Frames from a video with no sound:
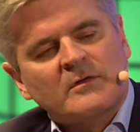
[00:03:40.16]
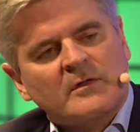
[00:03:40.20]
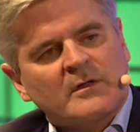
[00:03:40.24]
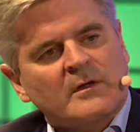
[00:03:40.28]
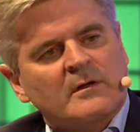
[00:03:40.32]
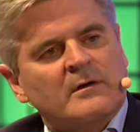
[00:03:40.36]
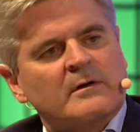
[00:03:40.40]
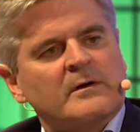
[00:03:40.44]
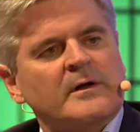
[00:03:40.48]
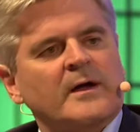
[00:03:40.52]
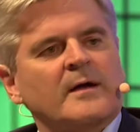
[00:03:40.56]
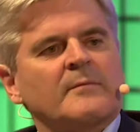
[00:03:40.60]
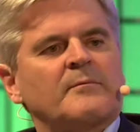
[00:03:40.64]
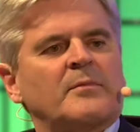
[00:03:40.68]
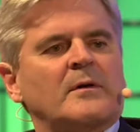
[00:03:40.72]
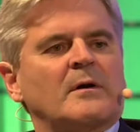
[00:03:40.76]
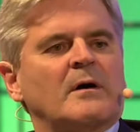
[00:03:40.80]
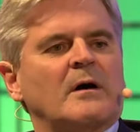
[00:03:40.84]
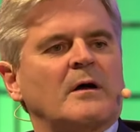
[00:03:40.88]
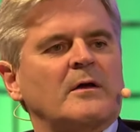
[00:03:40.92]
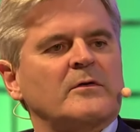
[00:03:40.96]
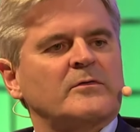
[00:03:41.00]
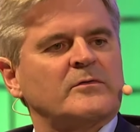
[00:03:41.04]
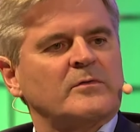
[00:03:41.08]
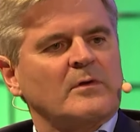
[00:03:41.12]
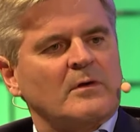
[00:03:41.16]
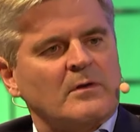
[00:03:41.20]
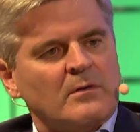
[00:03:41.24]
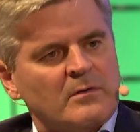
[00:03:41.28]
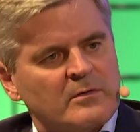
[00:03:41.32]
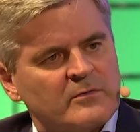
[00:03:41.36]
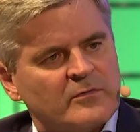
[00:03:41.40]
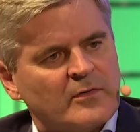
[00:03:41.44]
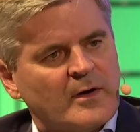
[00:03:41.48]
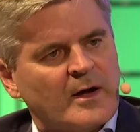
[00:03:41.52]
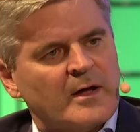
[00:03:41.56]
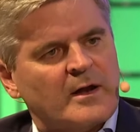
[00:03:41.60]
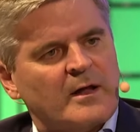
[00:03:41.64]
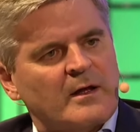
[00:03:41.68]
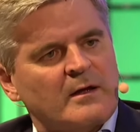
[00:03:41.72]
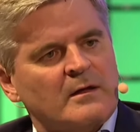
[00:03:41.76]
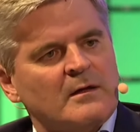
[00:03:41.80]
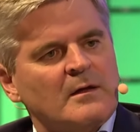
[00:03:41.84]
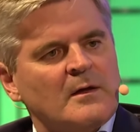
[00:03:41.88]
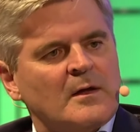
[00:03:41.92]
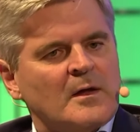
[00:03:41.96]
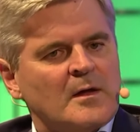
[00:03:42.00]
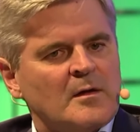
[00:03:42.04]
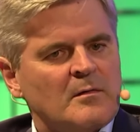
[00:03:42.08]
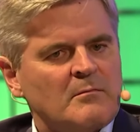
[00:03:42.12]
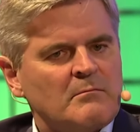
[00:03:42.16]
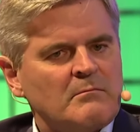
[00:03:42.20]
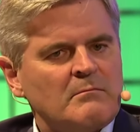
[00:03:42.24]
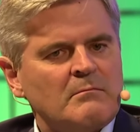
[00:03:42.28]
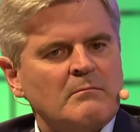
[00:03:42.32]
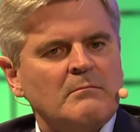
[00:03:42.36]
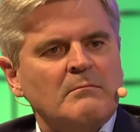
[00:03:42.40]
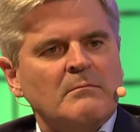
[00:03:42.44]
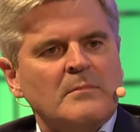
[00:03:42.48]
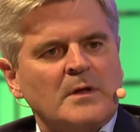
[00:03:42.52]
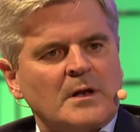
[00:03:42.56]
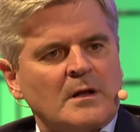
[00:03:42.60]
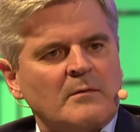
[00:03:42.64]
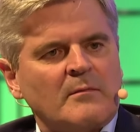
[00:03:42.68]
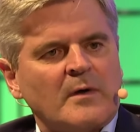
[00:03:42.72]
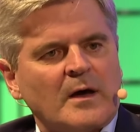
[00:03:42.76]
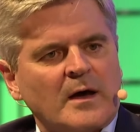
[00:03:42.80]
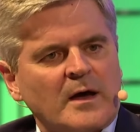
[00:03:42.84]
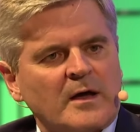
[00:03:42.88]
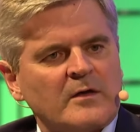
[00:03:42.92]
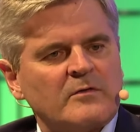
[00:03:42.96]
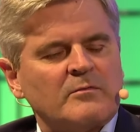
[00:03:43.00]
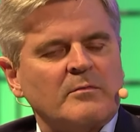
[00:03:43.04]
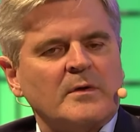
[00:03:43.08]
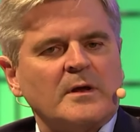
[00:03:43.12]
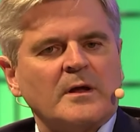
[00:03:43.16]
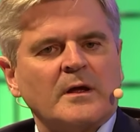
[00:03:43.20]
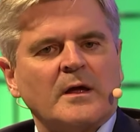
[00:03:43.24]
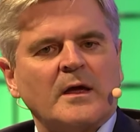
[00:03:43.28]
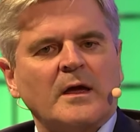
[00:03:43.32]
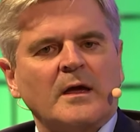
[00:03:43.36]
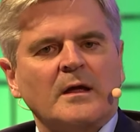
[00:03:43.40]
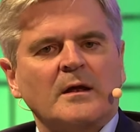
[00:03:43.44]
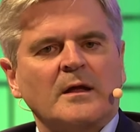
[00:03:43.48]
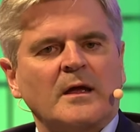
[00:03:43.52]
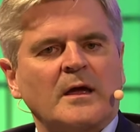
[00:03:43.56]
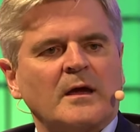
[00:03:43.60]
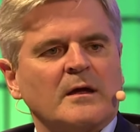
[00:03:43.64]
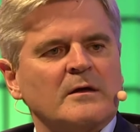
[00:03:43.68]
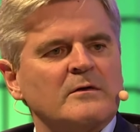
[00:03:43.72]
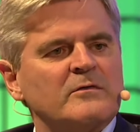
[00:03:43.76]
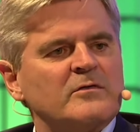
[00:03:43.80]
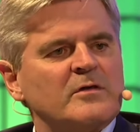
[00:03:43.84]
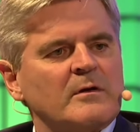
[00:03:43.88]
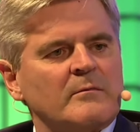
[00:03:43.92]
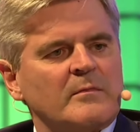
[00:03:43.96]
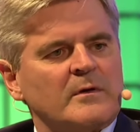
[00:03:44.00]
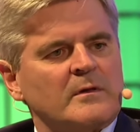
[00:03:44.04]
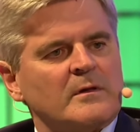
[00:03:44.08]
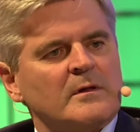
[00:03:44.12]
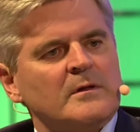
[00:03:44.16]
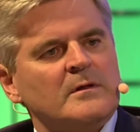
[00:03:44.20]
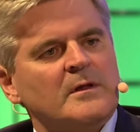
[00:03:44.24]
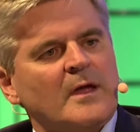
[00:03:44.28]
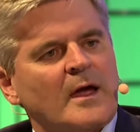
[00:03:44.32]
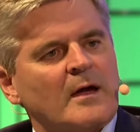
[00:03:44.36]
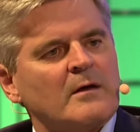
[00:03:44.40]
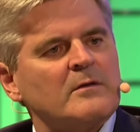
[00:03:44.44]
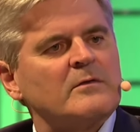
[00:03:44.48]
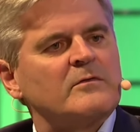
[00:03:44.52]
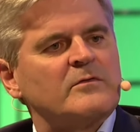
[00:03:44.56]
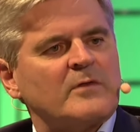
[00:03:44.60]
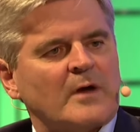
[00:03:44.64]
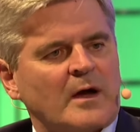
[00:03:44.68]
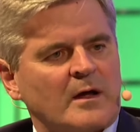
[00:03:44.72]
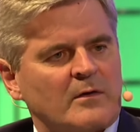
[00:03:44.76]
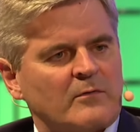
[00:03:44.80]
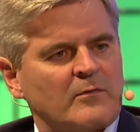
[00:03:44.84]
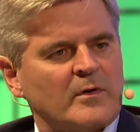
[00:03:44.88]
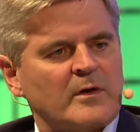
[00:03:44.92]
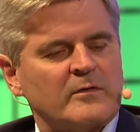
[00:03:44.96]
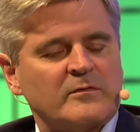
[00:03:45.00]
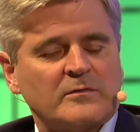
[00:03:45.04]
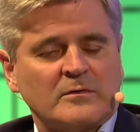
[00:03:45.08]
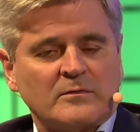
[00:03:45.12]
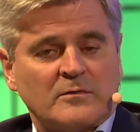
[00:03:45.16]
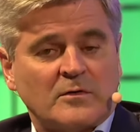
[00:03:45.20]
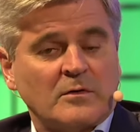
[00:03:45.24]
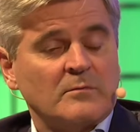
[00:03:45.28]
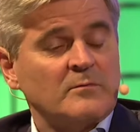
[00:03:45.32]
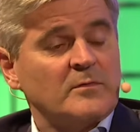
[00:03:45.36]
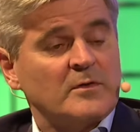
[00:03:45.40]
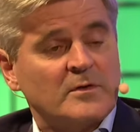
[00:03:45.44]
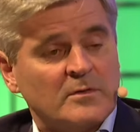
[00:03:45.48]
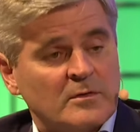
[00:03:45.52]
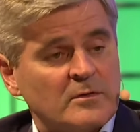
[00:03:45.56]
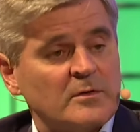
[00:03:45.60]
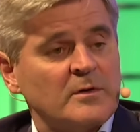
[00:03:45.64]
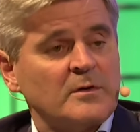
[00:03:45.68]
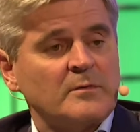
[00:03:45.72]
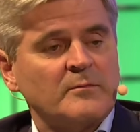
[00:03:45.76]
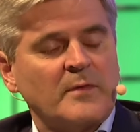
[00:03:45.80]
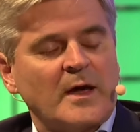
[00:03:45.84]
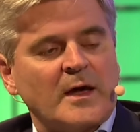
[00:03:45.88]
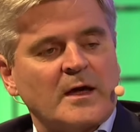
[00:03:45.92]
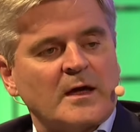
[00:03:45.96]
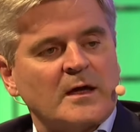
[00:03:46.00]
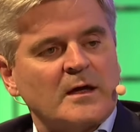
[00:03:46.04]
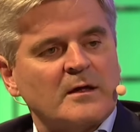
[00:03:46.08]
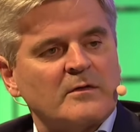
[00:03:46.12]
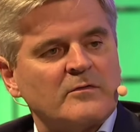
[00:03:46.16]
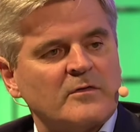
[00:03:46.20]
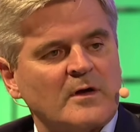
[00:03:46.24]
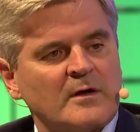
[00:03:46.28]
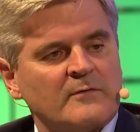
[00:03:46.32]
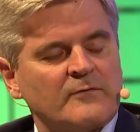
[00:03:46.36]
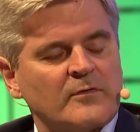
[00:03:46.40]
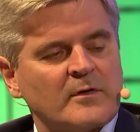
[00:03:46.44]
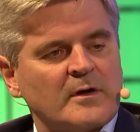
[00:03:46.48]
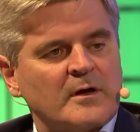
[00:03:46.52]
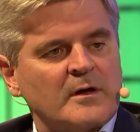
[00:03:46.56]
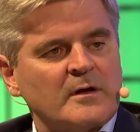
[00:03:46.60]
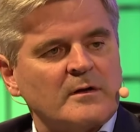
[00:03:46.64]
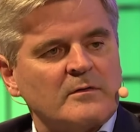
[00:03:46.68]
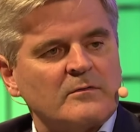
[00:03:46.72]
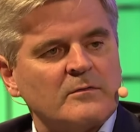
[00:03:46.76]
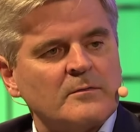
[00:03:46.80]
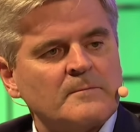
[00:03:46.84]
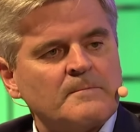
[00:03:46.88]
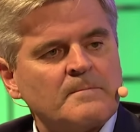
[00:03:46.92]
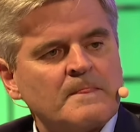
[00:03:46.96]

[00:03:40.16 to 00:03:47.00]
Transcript: of the internet, but also try to minimize, mitigate, hedge some of the downside risk, including making it safe for kids?